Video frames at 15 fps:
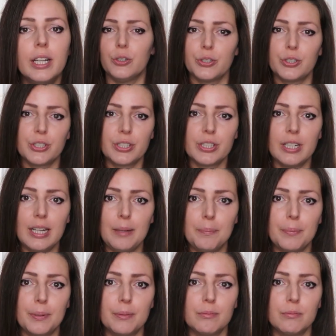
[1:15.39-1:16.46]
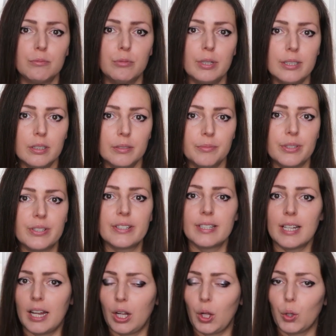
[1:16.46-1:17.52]
your sleep rhythm and
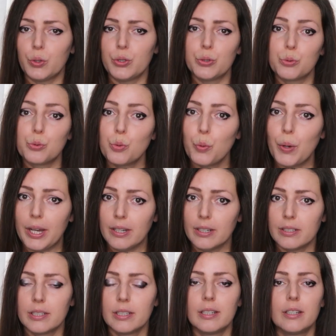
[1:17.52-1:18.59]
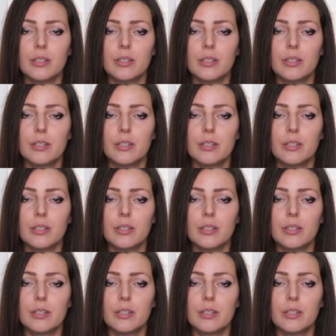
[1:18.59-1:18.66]
cycle is ruined.